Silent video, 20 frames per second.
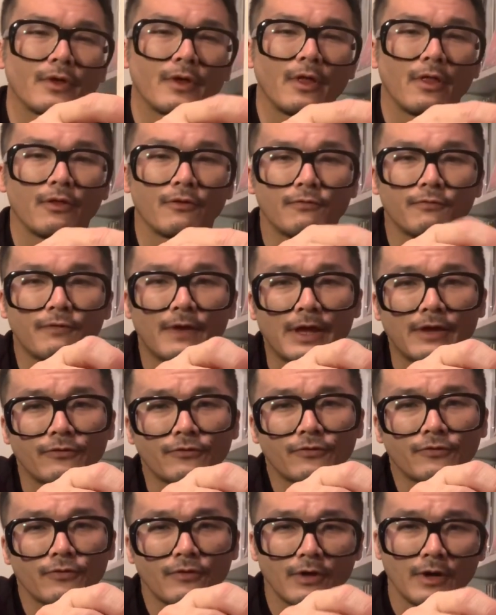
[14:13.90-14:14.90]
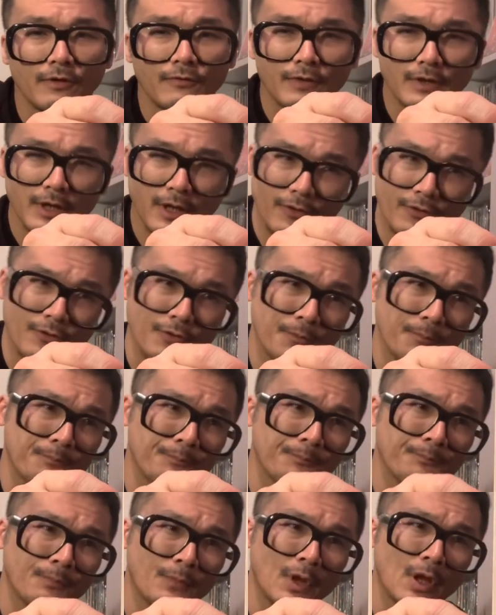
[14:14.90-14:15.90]
The Face of Another.
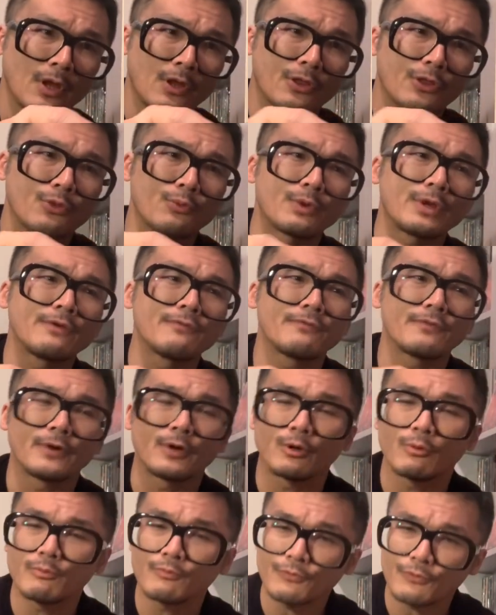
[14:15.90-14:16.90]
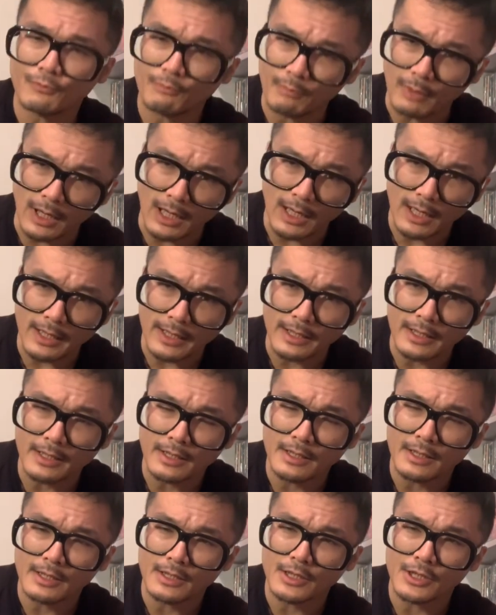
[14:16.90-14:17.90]
Three films by
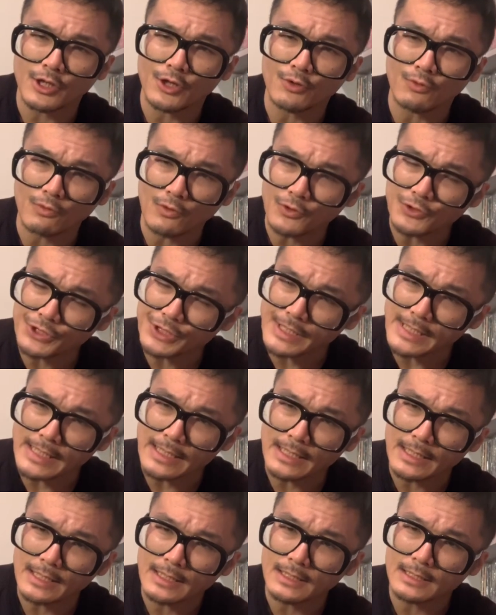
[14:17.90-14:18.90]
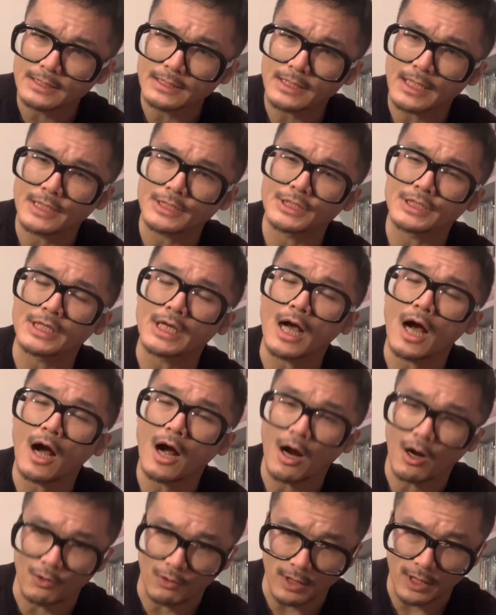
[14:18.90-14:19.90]
Hiroshi
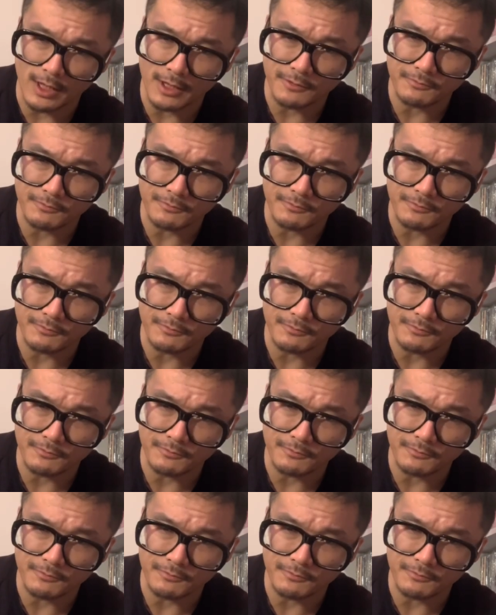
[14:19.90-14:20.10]
Teshigahara.